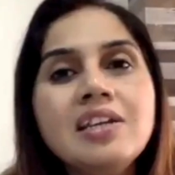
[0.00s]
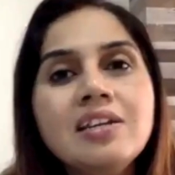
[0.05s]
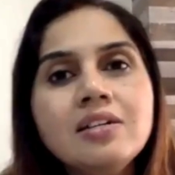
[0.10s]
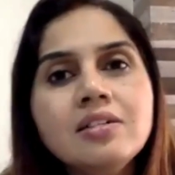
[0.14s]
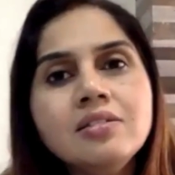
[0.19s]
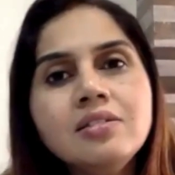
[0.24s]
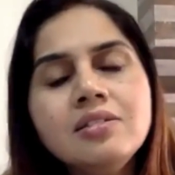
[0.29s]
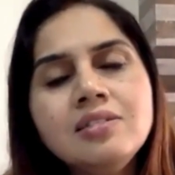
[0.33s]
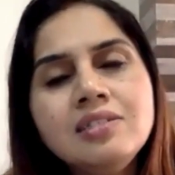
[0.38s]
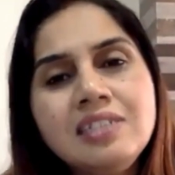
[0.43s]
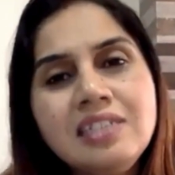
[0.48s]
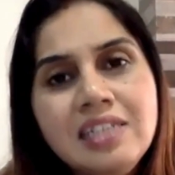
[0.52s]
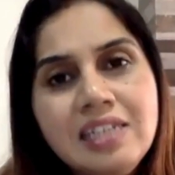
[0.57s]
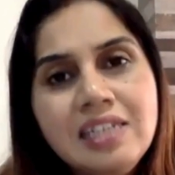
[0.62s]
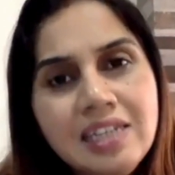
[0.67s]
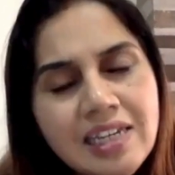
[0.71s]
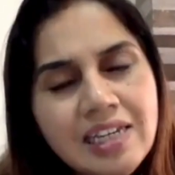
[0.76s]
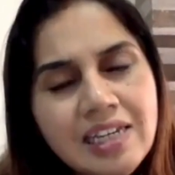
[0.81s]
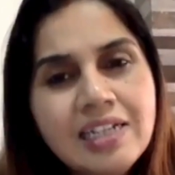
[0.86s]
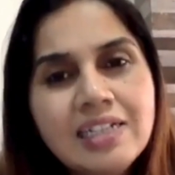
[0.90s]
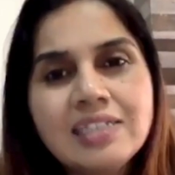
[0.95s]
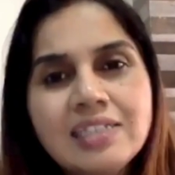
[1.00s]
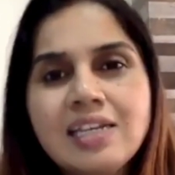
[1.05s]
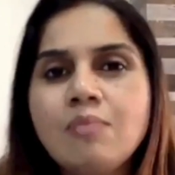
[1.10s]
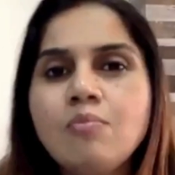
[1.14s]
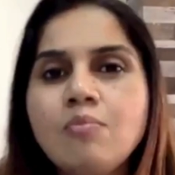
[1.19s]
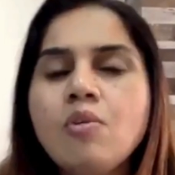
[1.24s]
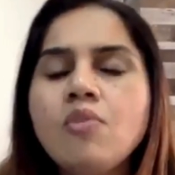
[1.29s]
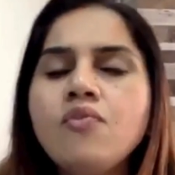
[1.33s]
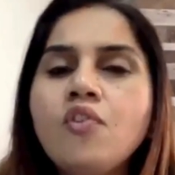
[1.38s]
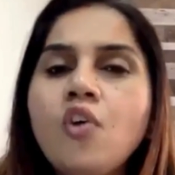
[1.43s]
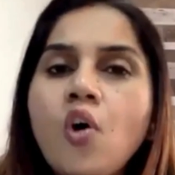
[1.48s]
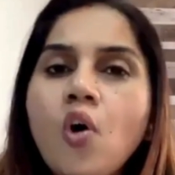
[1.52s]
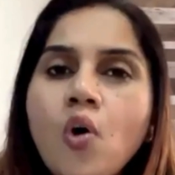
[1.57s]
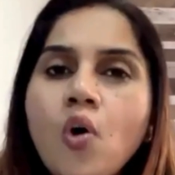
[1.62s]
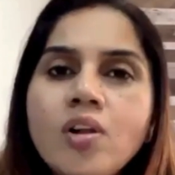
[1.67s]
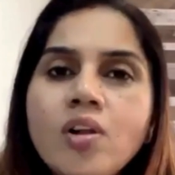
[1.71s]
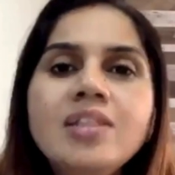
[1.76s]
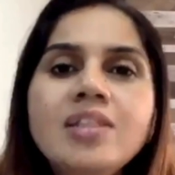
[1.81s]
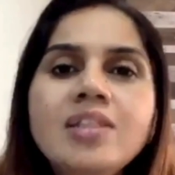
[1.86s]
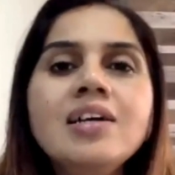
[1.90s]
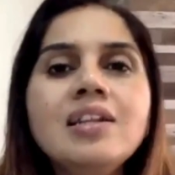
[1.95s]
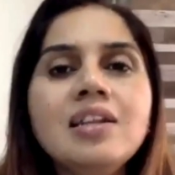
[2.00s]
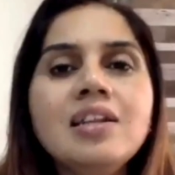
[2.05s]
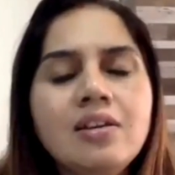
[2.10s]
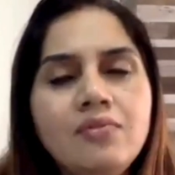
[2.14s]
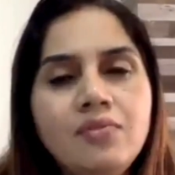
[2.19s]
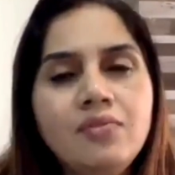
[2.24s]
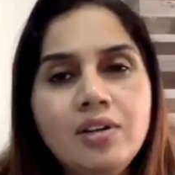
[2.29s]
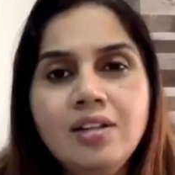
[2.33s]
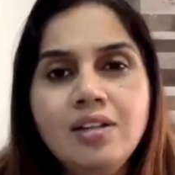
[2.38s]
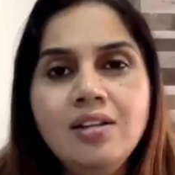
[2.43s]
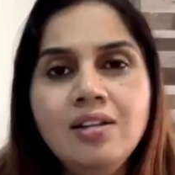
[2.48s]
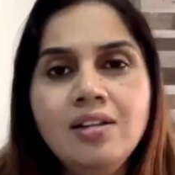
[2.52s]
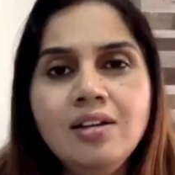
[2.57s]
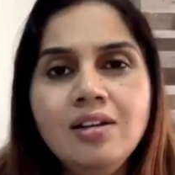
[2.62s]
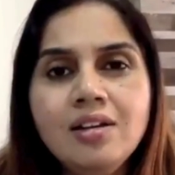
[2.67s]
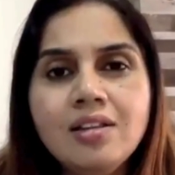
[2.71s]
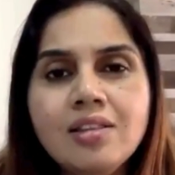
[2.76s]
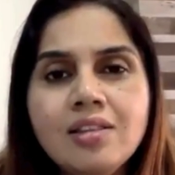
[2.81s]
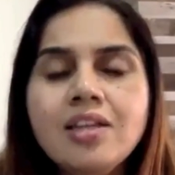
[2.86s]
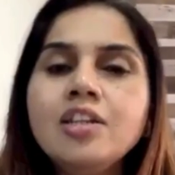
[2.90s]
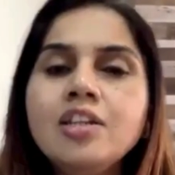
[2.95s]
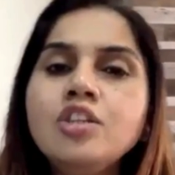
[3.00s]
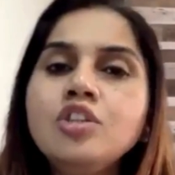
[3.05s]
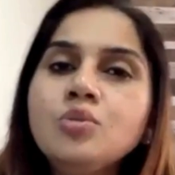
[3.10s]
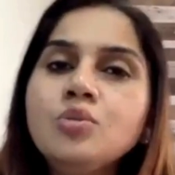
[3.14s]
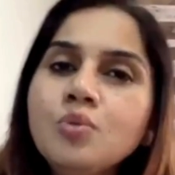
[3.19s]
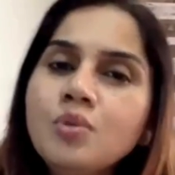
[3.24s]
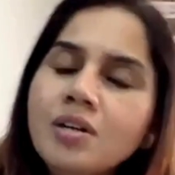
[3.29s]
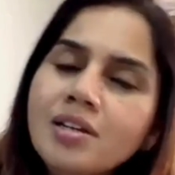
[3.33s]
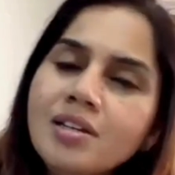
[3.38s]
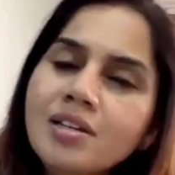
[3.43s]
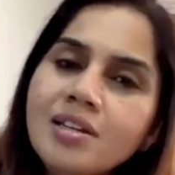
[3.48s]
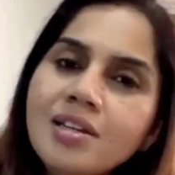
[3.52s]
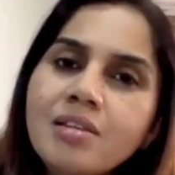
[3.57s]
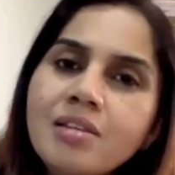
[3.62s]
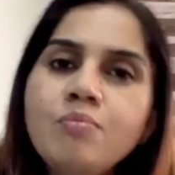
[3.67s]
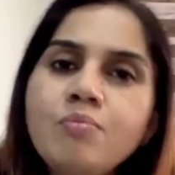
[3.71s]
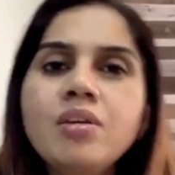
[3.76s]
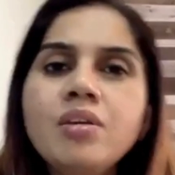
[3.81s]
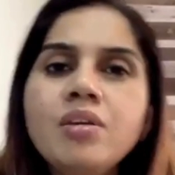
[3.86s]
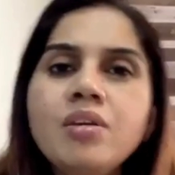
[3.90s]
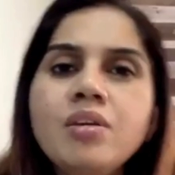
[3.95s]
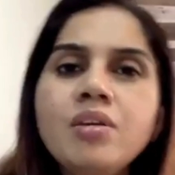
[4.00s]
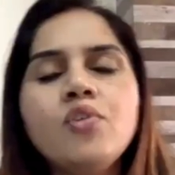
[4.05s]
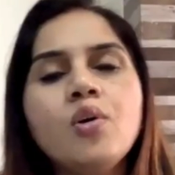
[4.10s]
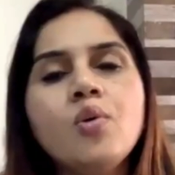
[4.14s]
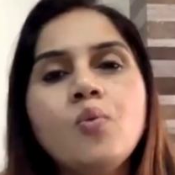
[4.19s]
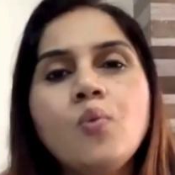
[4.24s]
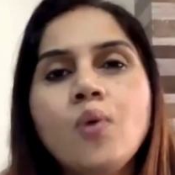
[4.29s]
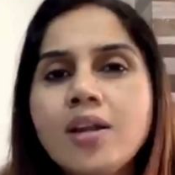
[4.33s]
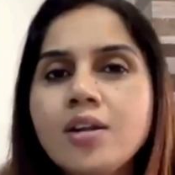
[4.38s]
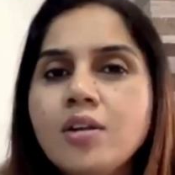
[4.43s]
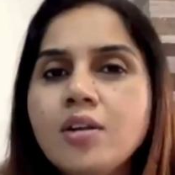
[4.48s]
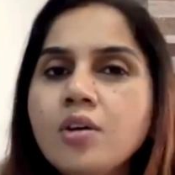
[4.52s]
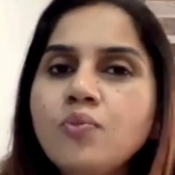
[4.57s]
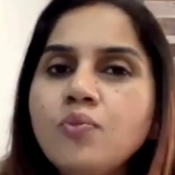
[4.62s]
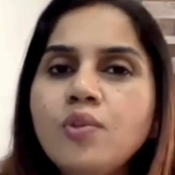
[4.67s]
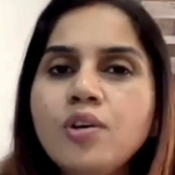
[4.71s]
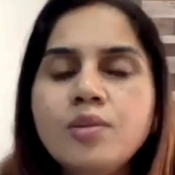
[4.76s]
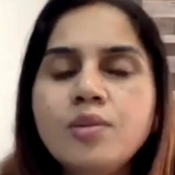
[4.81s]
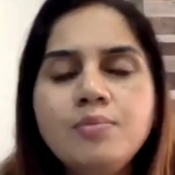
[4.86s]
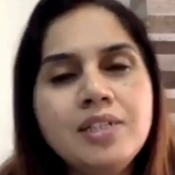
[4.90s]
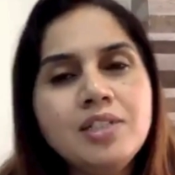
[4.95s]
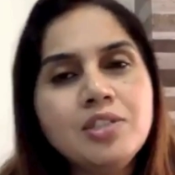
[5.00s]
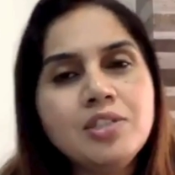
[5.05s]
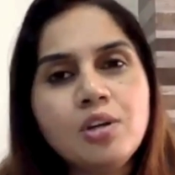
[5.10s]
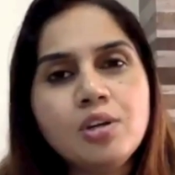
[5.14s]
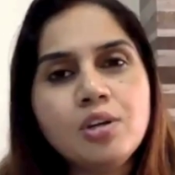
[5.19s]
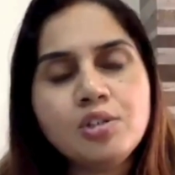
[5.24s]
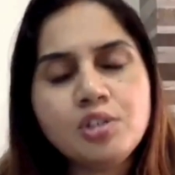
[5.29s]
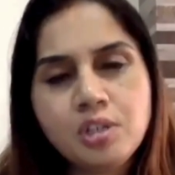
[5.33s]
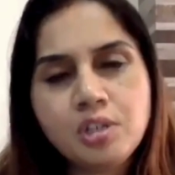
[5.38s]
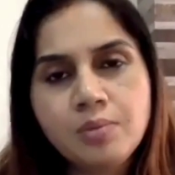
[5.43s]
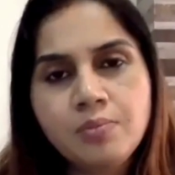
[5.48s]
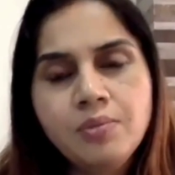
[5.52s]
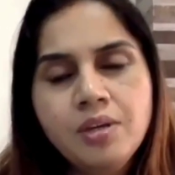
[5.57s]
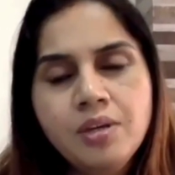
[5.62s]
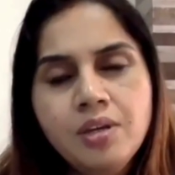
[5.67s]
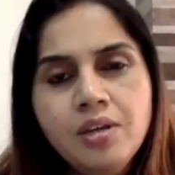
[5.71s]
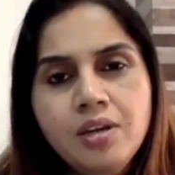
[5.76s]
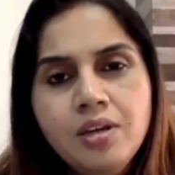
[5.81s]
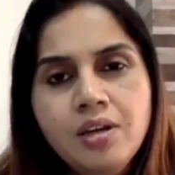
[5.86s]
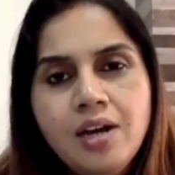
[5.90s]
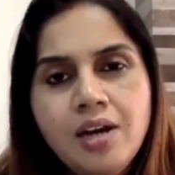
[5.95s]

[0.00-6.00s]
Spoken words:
to clear the CA exam of all the level, then do connect me for one-on-one mentorship.